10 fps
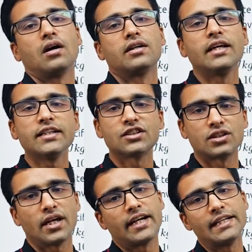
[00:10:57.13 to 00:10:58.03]

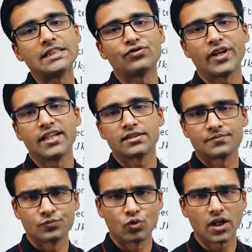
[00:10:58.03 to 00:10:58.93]
each phase
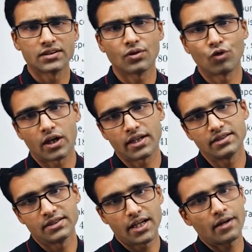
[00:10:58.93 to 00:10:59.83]
what is the work is
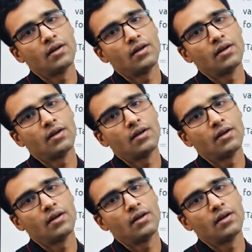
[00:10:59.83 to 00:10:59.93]
there,